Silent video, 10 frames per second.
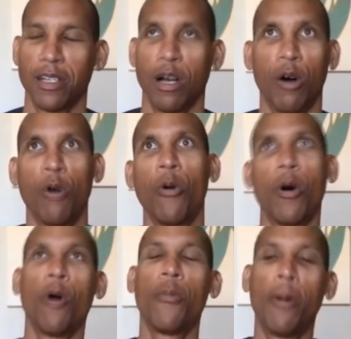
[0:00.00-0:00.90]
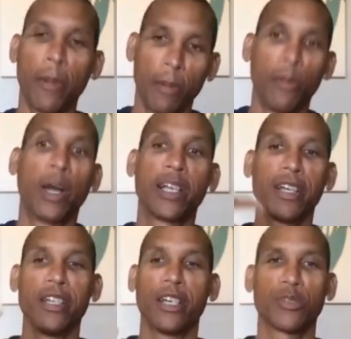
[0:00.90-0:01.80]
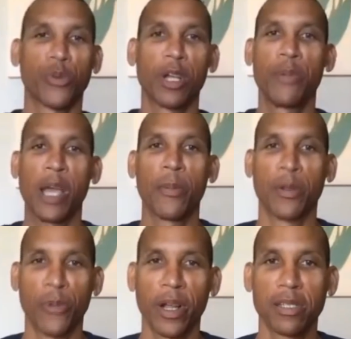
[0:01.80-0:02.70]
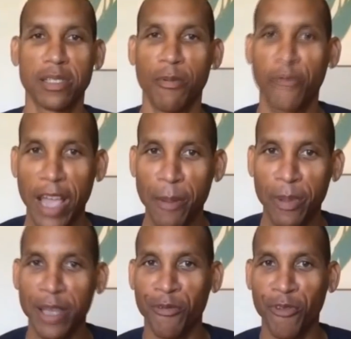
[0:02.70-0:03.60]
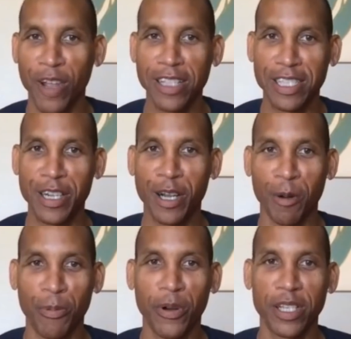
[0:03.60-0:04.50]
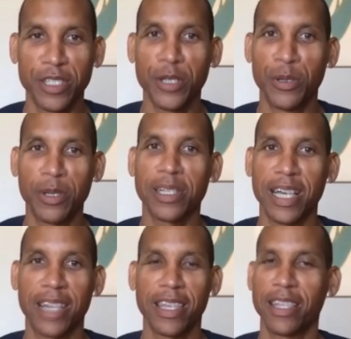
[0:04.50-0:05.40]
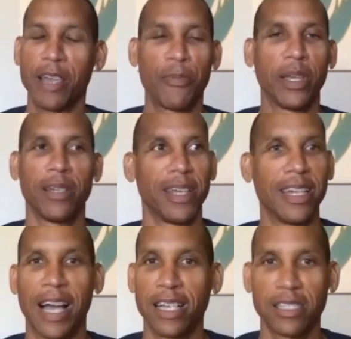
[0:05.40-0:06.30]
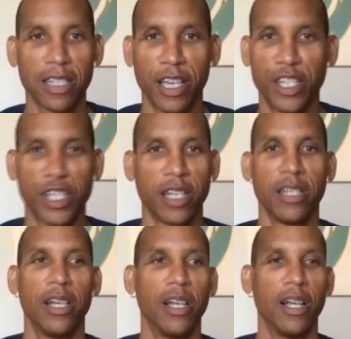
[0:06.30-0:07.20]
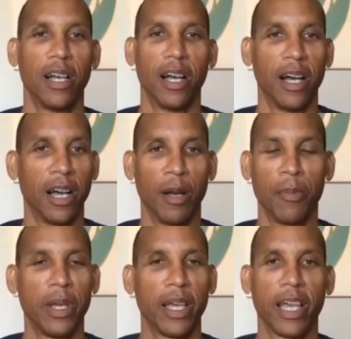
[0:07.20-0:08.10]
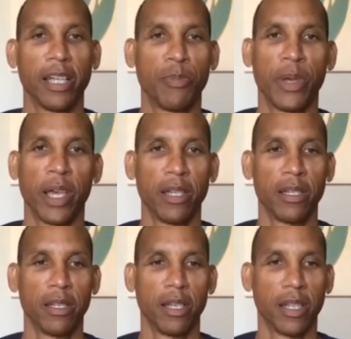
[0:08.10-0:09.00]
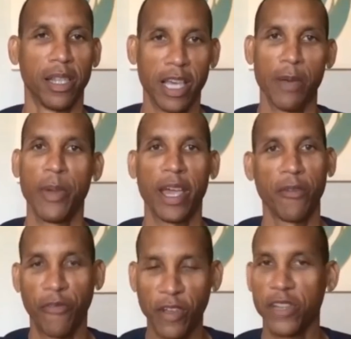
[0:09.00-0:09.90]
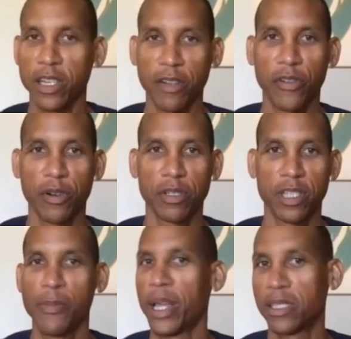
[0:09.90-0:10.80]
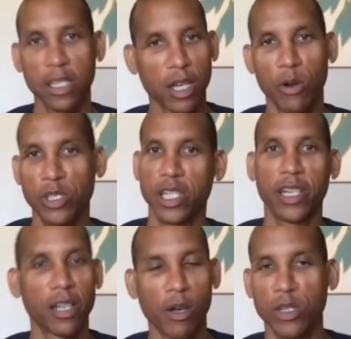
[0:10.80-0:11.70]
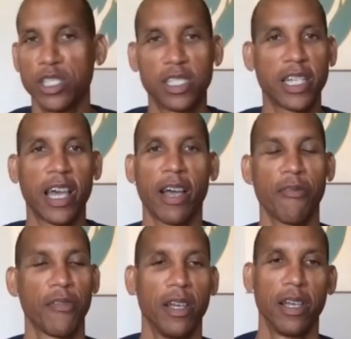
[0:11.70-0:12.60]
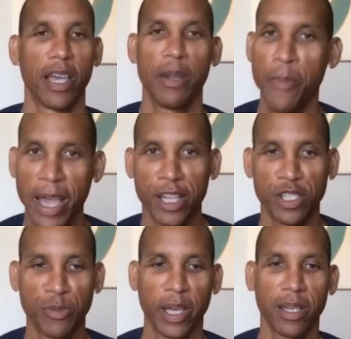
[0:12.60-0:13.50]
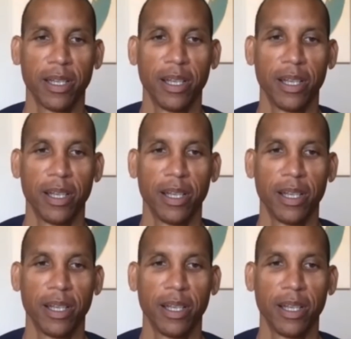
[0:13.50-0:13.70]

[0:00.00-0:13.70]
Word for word: oh, oh my goodness, we're going to be able to bring some family and friends in here pretty soon because I think they've been in isolation. Um, it's been them and 15 of their teammates in coaching and coaching staff and management.